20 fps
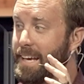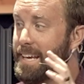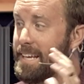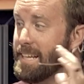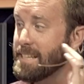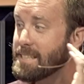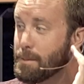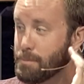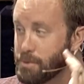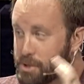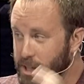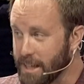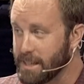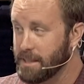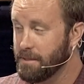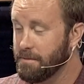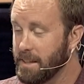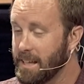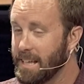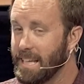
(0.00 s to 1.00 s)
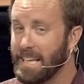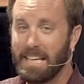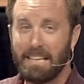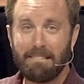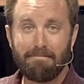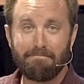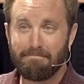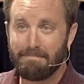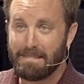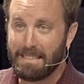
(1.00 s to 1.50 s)
it is objectively
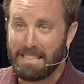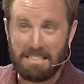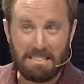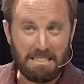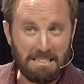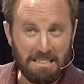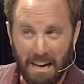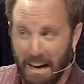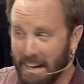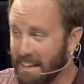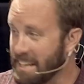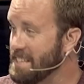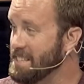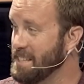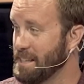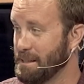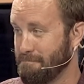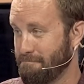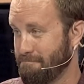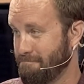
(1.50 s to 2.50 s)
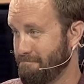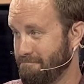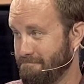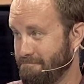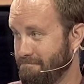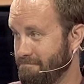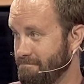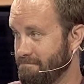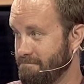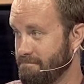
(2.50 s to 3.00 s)
not easy.
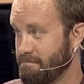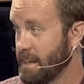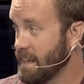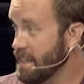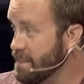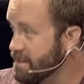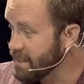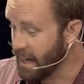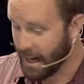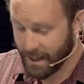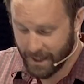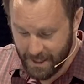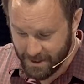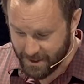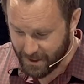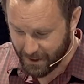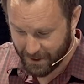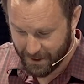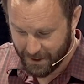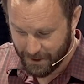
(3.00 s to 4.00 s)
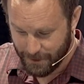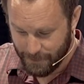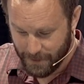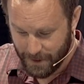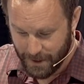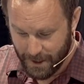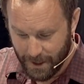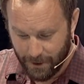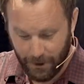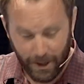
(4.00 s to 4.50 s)
Like, it's not easy,
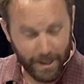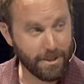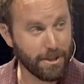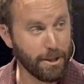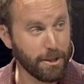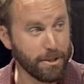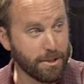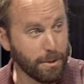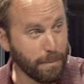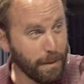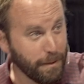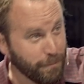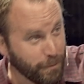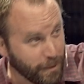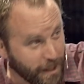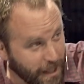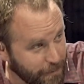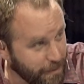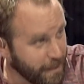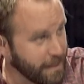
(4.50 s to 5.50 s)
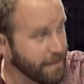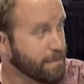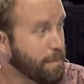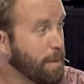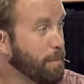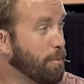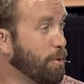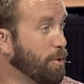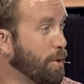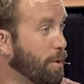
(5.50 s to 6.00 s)
right? To, to be forgiving to
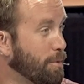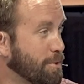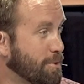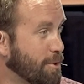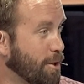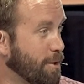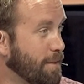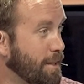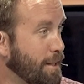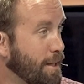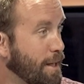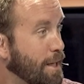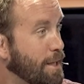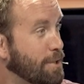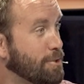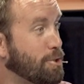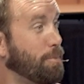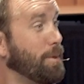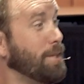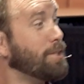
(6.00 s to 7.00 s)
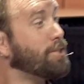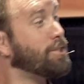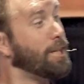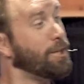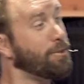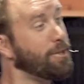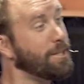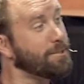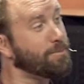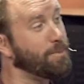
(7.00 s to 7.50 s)
people who don't deserve it, to be
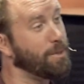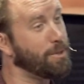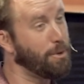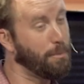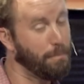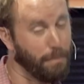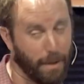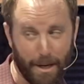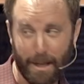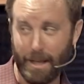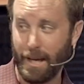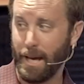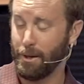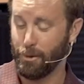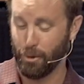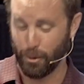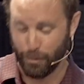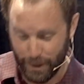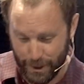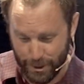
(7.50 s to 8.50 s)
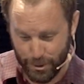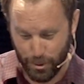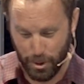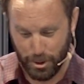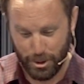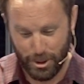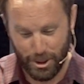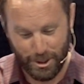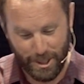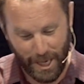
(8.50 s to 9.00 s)
generous with your money and your
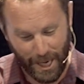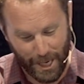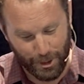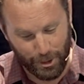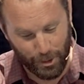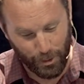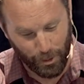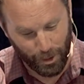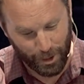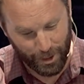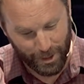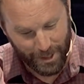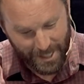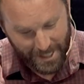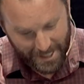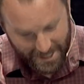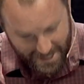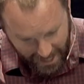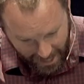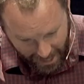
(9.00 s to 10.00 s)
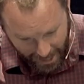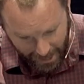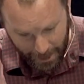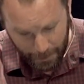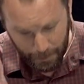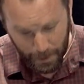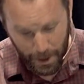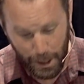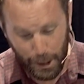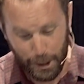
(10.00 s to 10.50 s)
resources and your
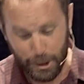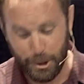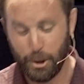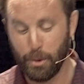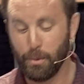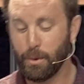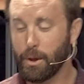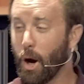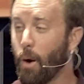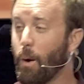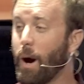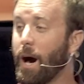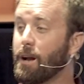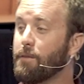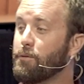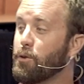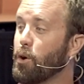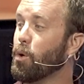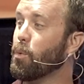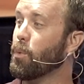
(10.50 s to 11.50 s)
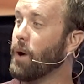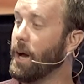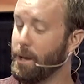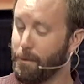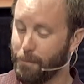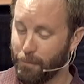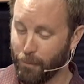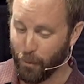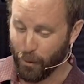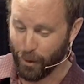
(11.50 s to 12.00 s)
time, to go out of your
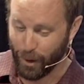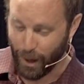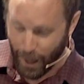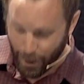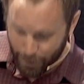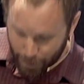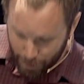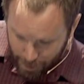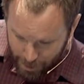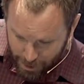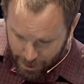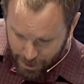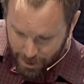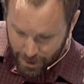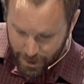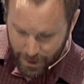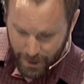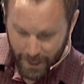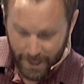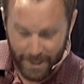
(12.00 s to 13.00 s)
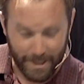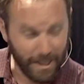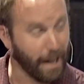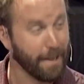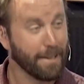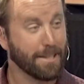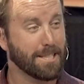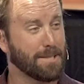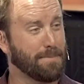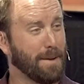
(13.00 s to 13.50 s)
way for others,
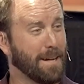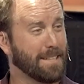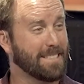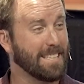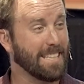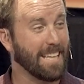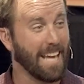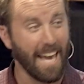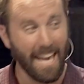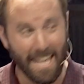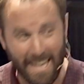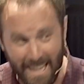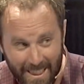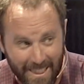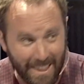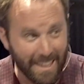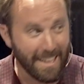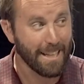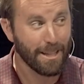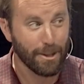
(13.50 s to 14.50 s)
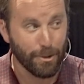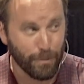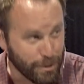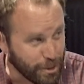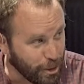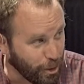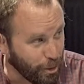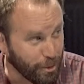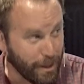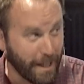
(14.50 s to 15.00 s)
not expecting anything in the
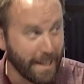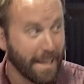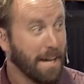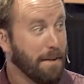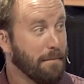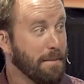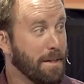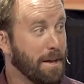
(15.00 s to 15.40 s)
return. Like,